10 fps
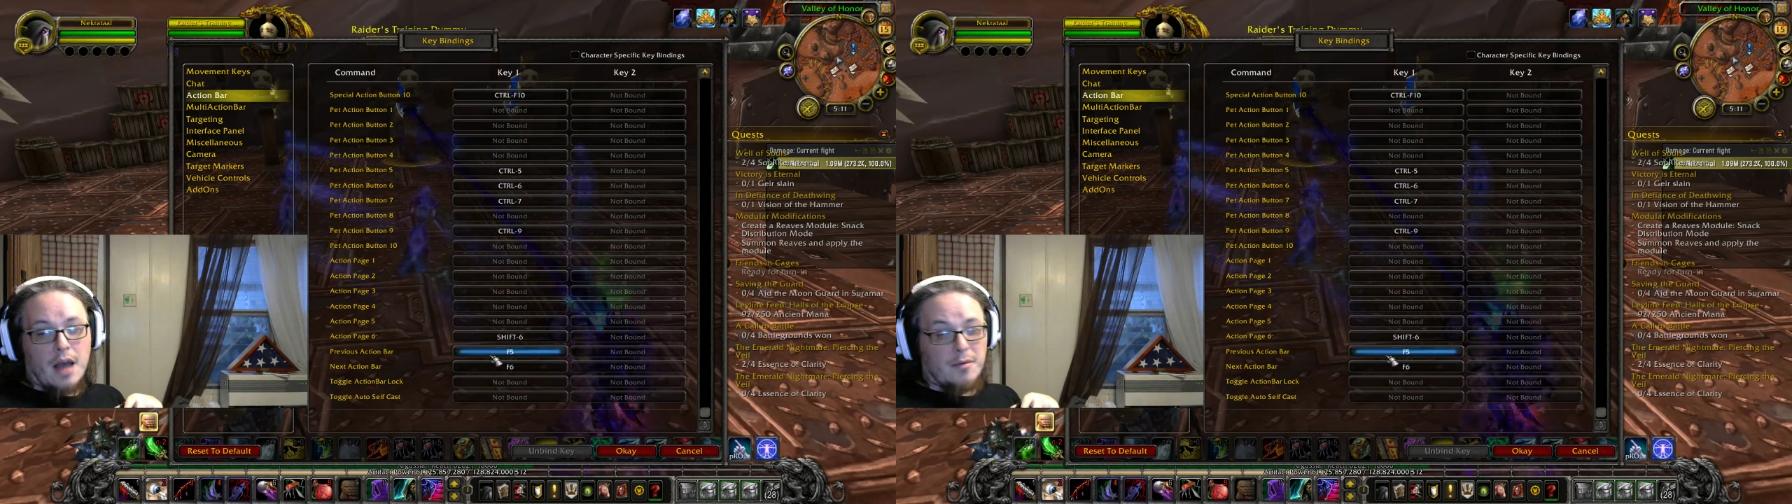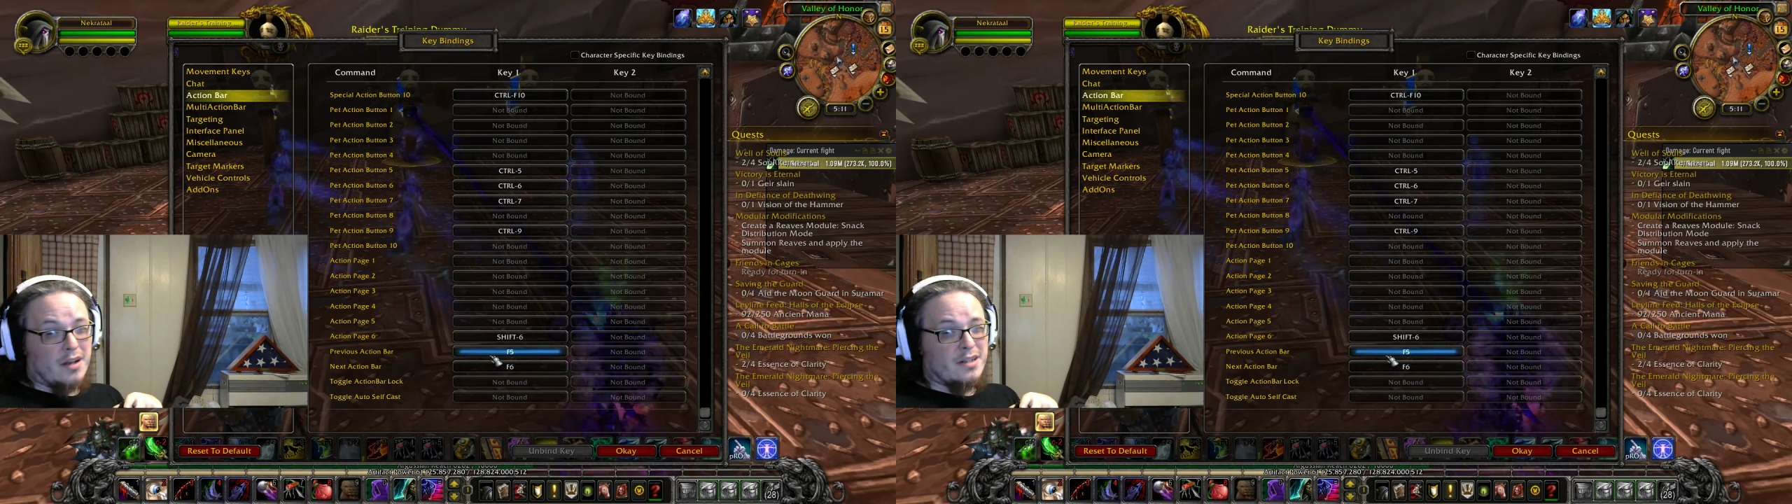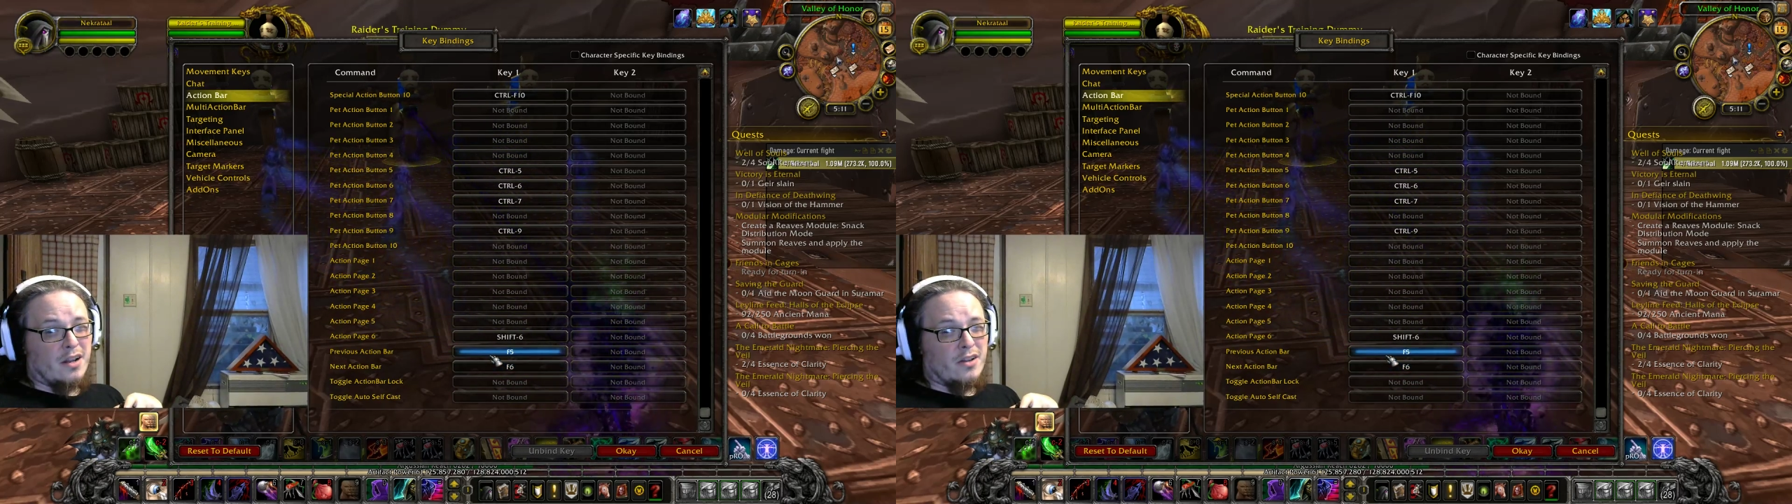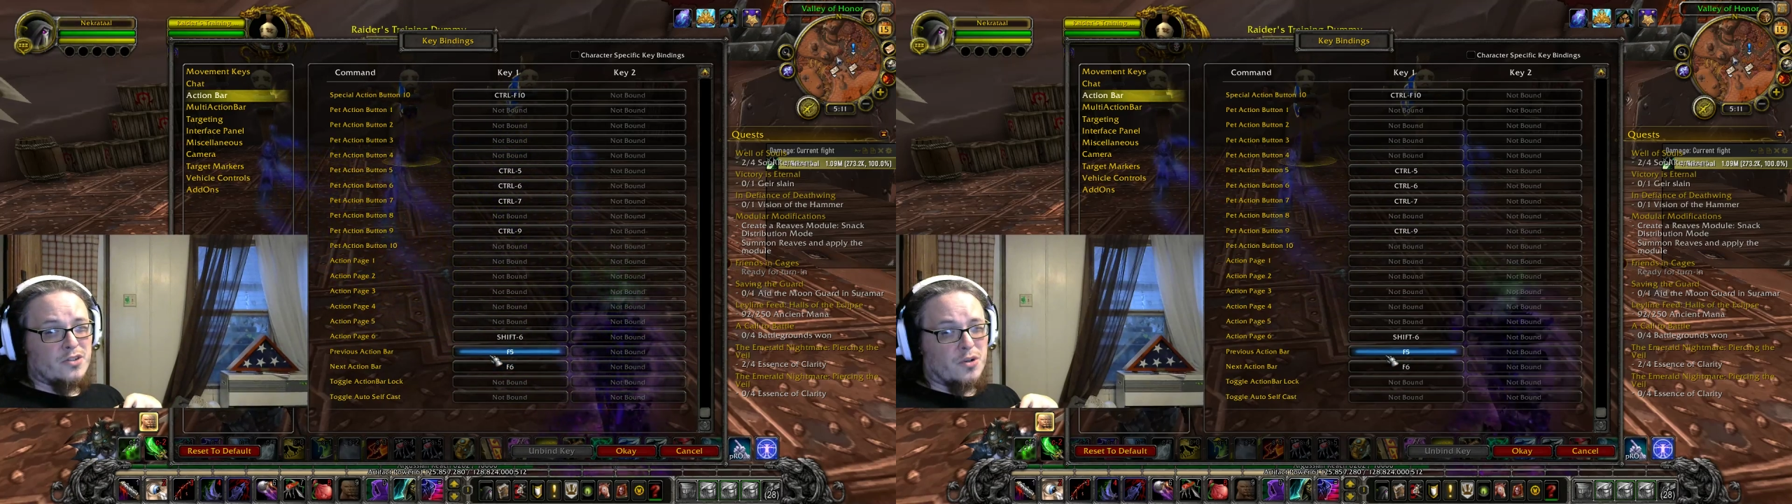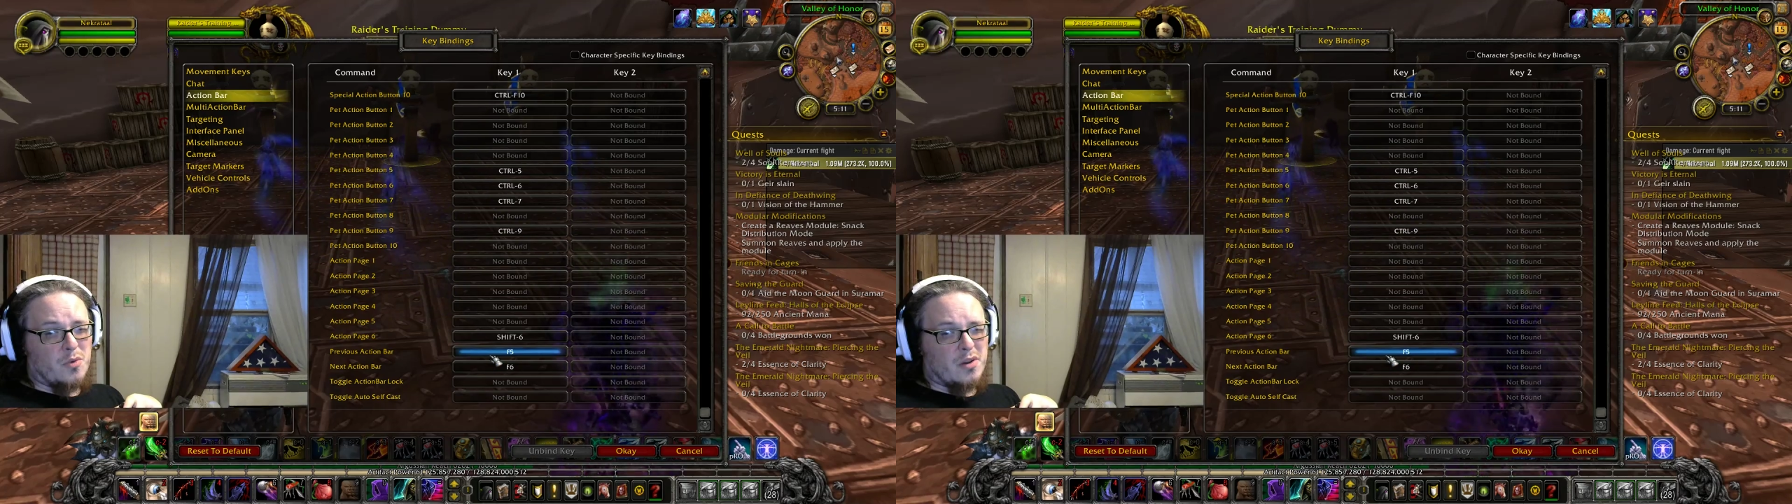I'm not entirely
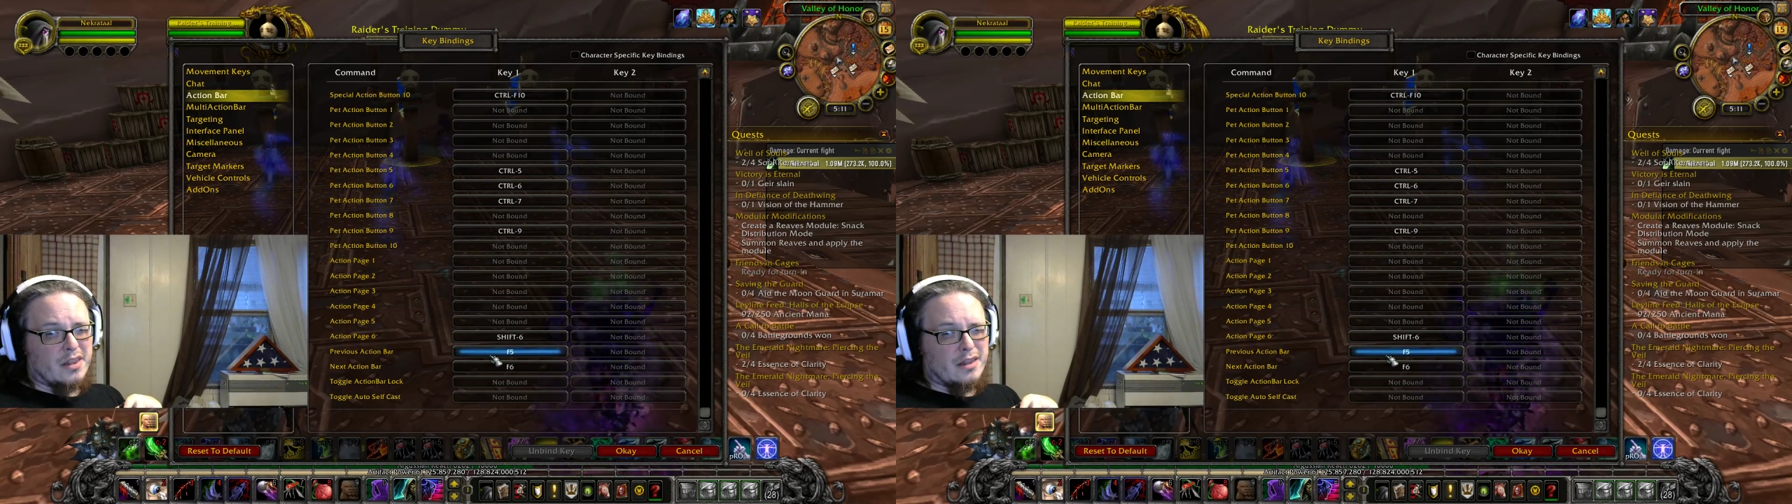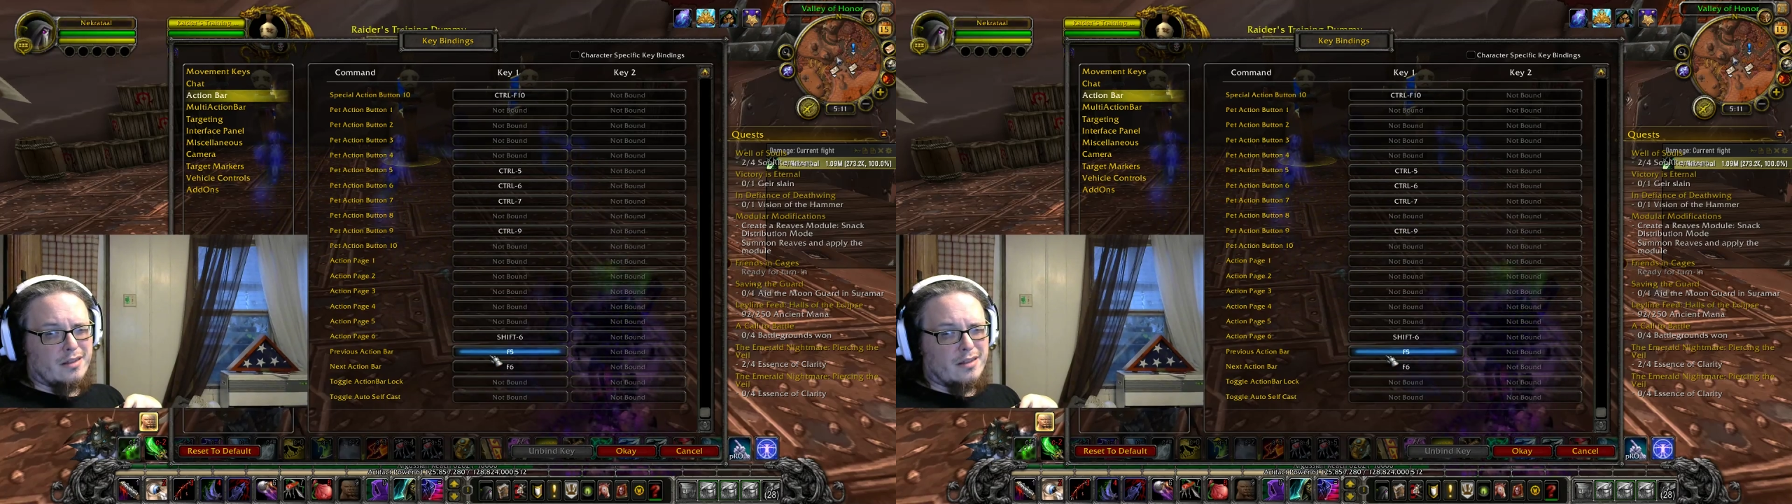sure what